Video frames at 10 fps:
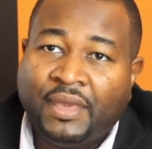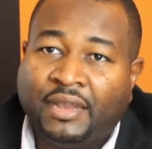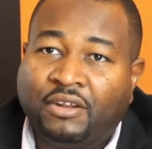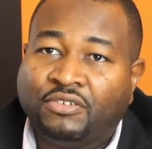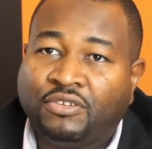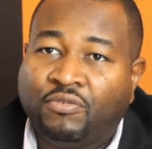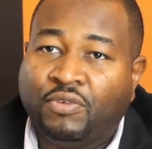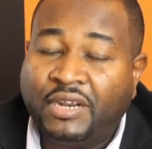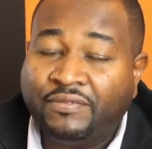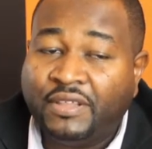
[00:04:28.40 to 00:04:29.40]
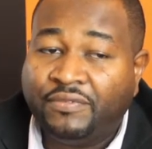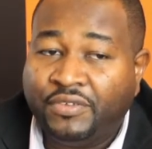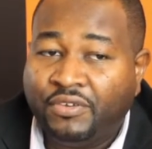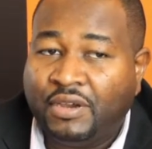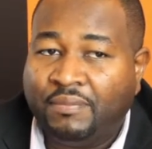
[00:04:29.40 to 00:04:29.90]
and also one of the
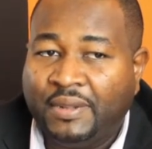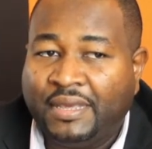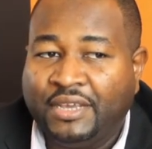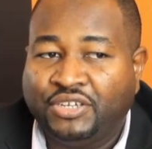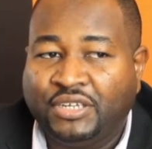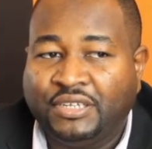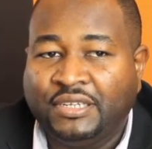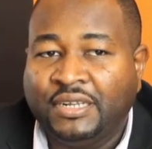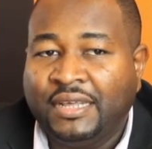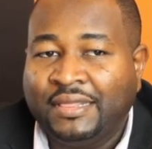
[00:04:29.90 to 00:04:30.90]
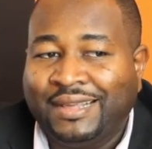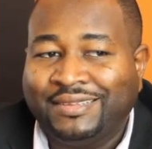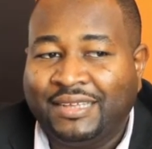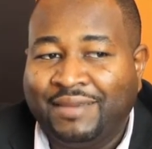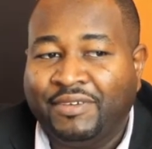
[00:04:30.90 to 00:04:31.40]
few applications
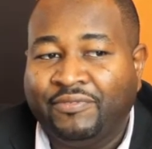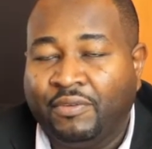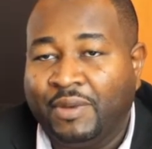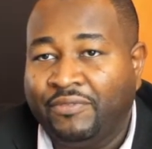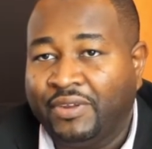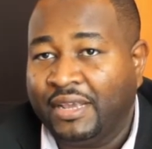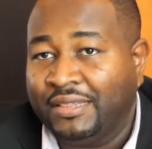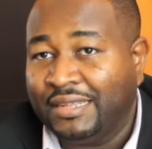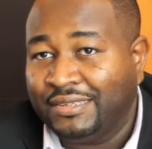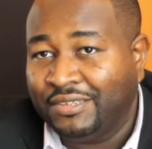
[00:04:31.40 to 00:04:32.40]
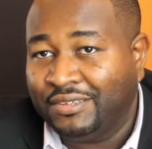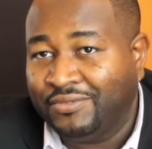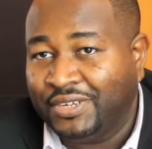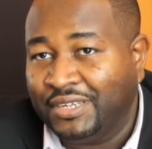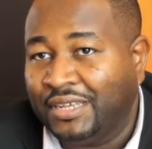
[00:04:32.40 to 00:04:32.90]
that's coming from Africa. That is
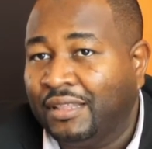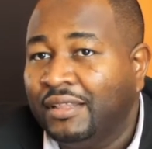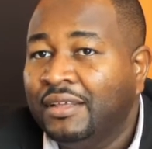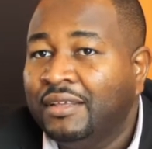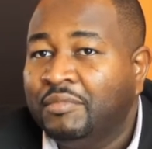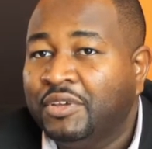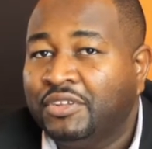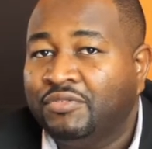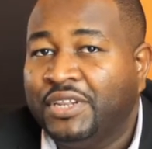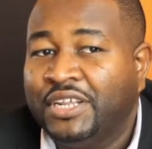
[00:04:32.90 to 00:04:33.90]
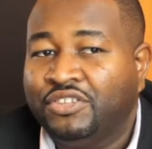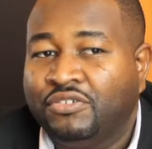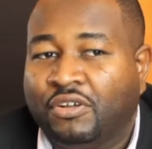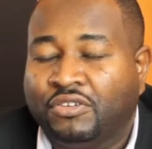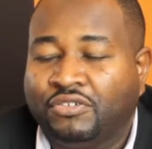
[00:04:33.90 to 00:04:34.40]
critical, because we need
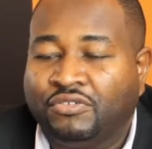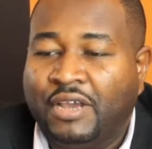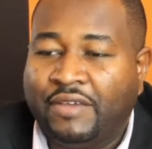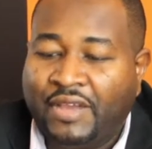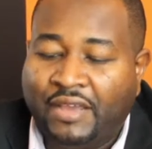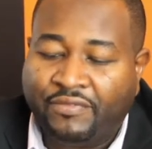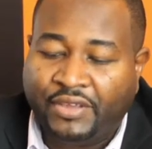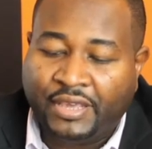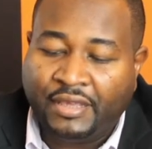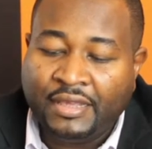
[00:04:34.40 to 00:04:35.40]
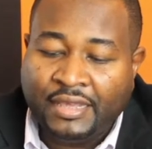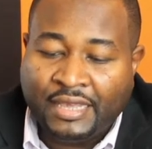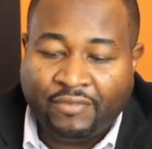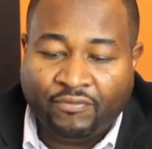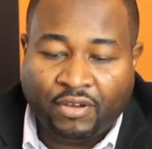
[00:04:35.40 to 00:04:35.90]
to also to have Africa
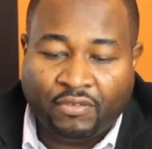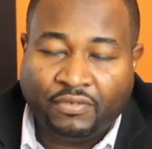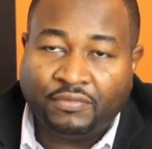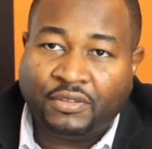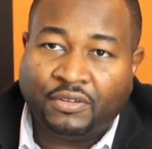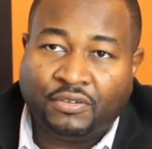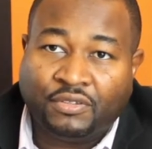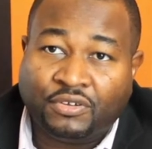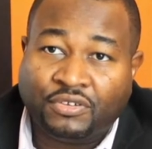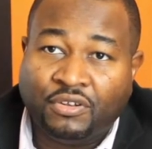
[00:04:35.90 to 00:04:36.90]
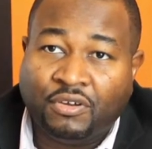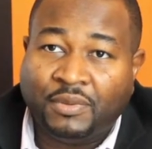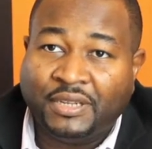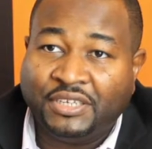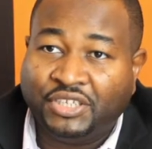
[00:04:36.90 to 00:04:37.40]
involved on those
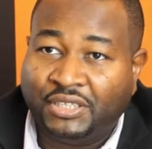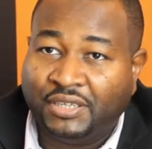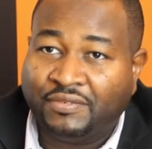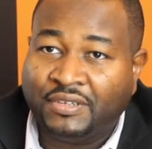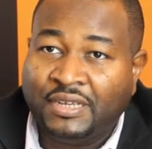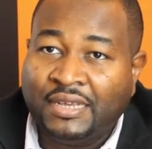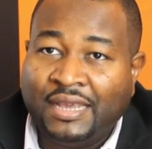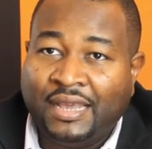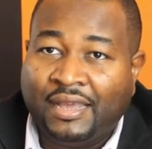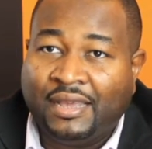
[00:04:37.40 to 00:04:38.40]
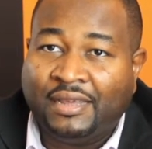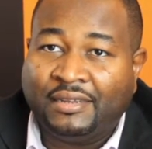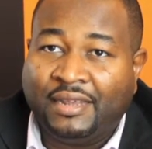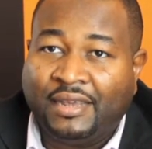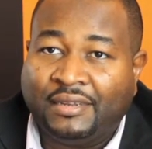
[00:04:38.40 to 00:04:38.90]
global initiatives
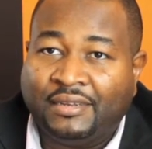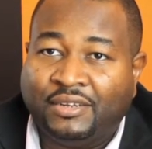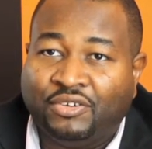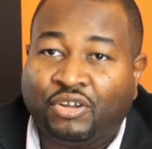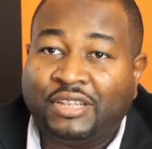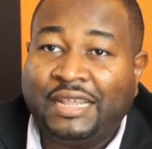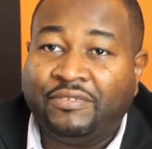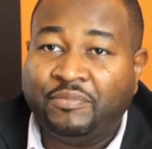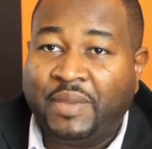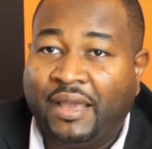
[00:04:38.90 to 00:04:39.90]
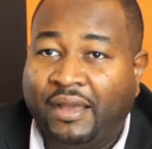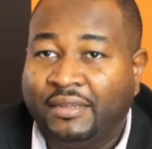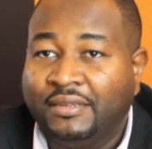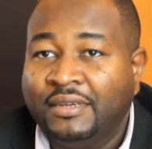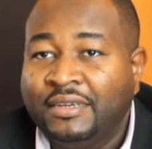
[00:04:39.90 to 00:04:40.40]
and not left behind.